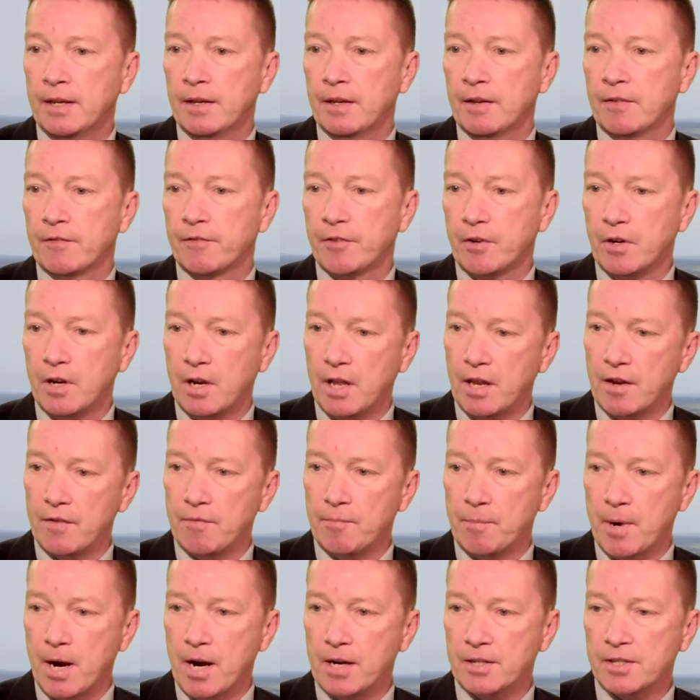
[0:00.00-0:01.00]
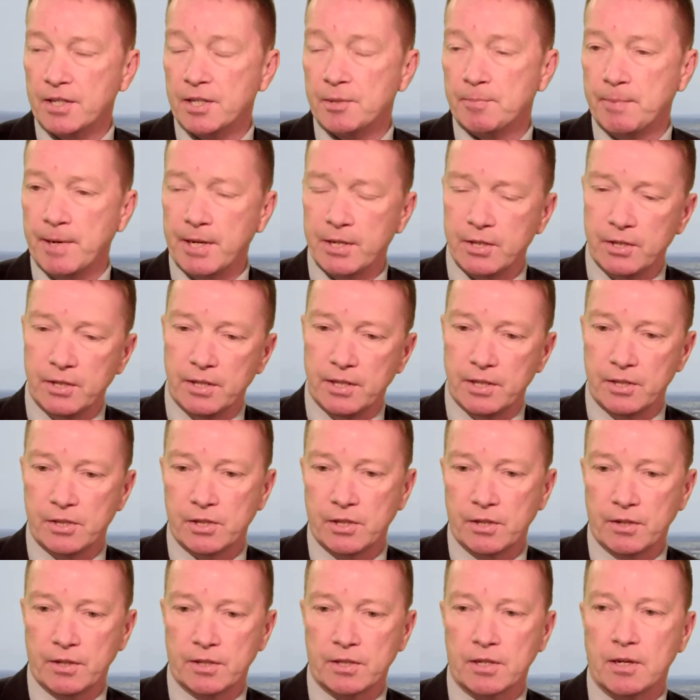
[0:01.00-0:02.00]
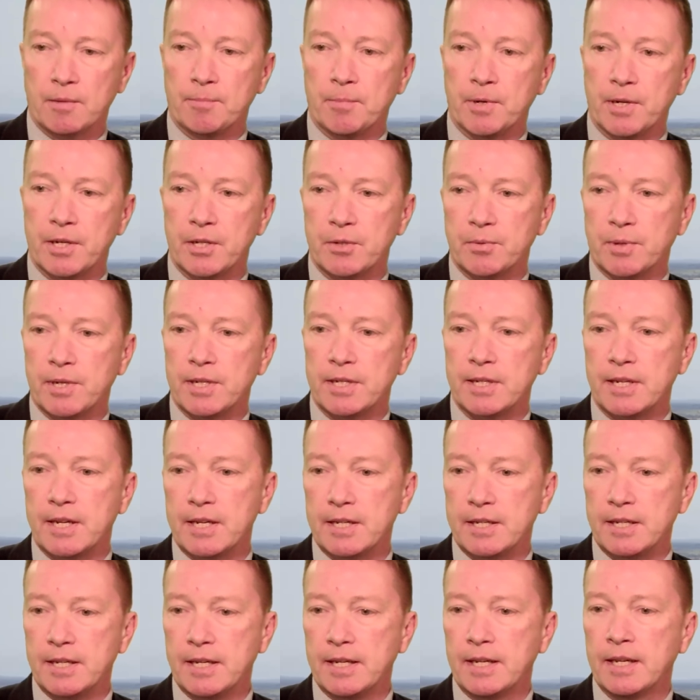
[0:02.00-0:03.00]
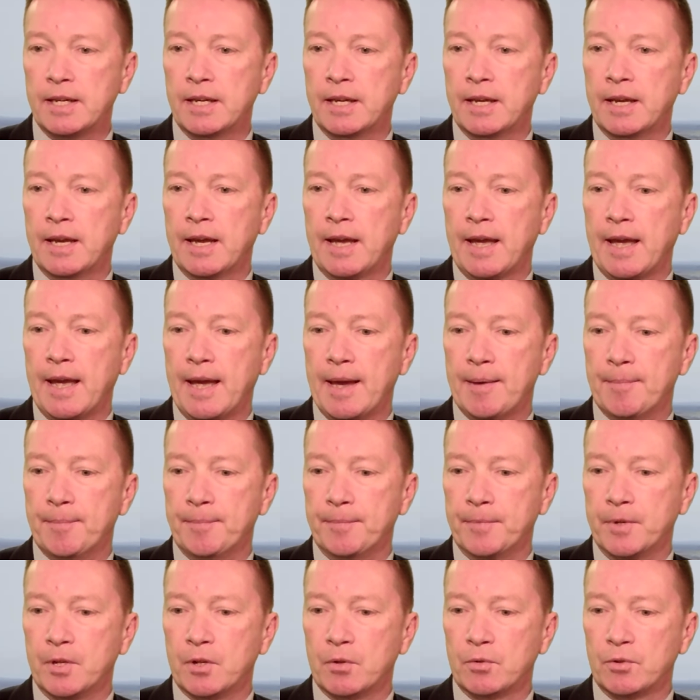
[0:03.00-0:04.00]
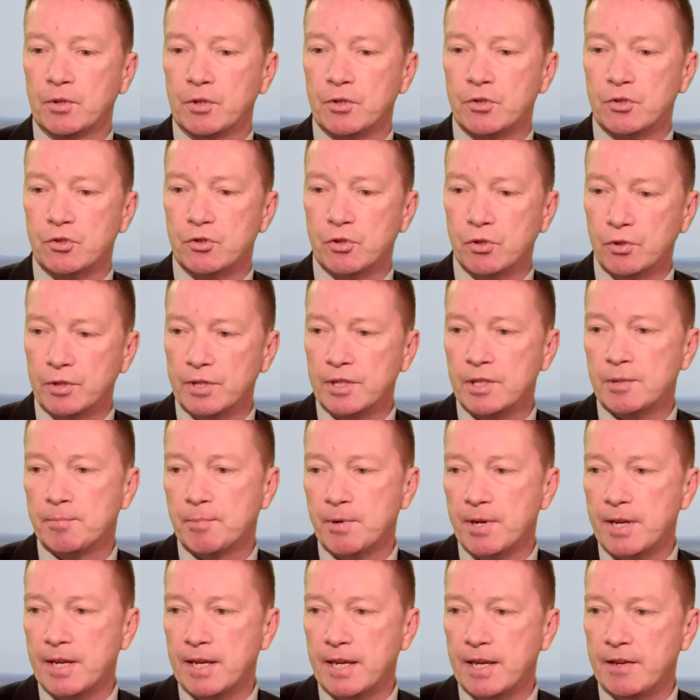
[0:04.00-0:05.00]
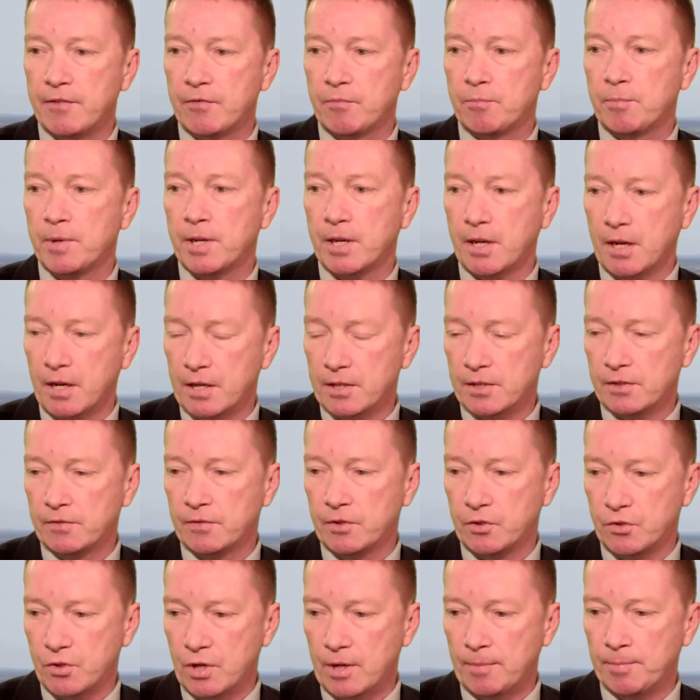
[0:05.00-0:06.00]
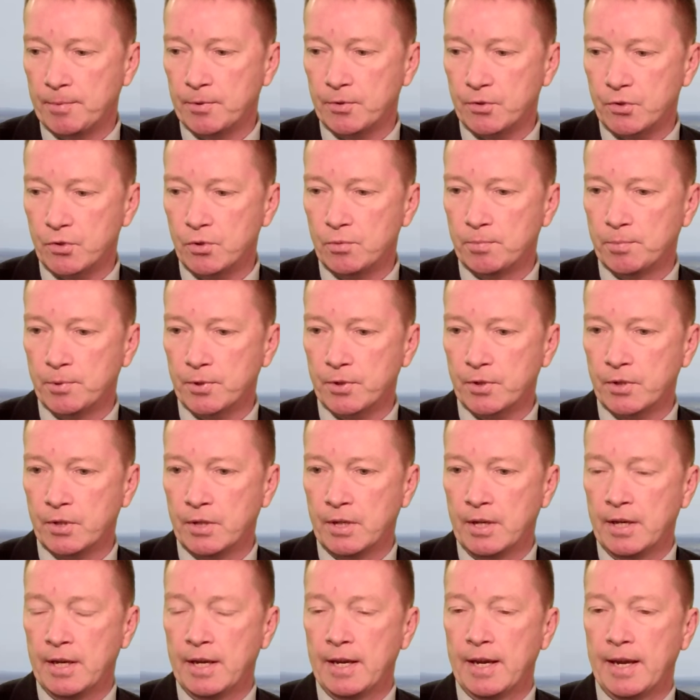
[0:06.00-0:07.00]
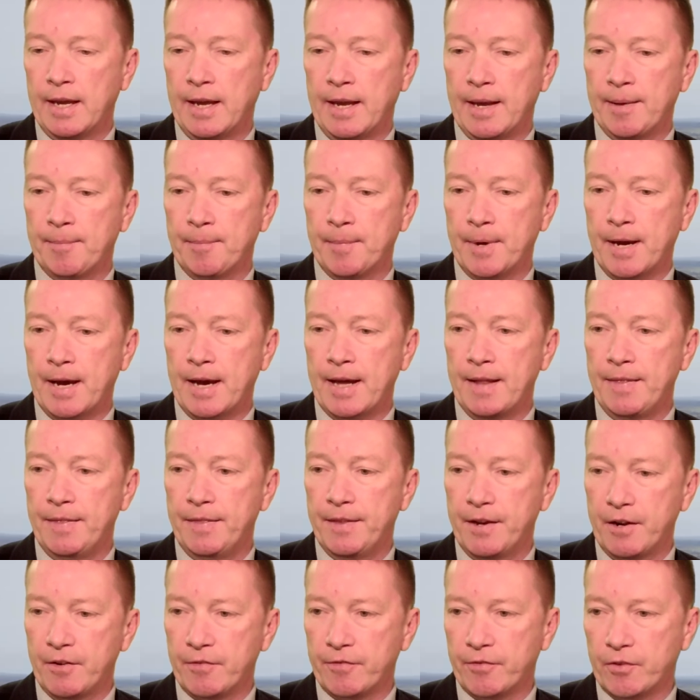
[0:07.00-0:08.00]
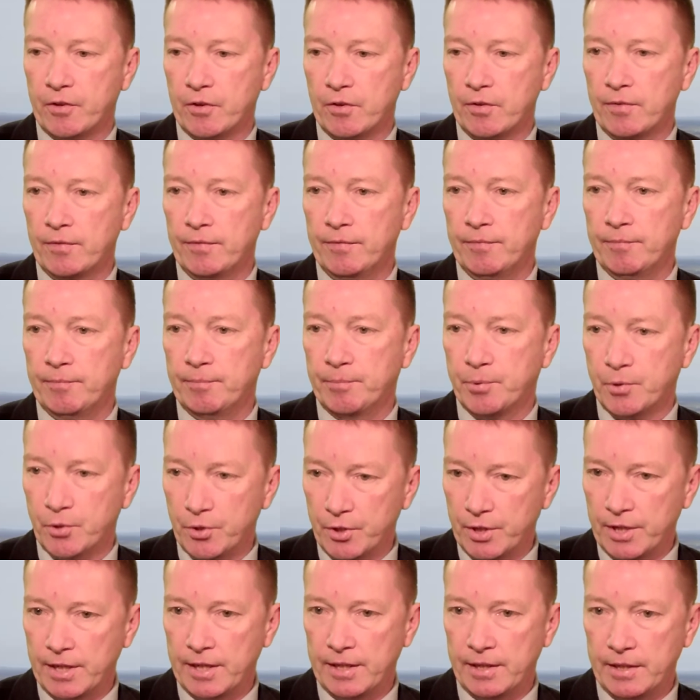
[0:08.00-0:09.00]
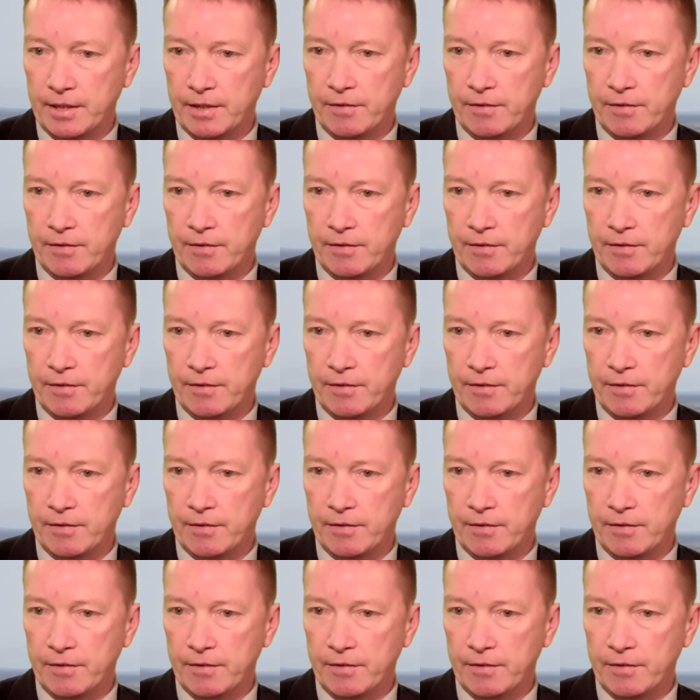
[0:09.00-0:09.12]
For a lot of marts, especially this year that's gone by in 2018, they're struggling to break even because of the drop in throughput, and therefore putting in the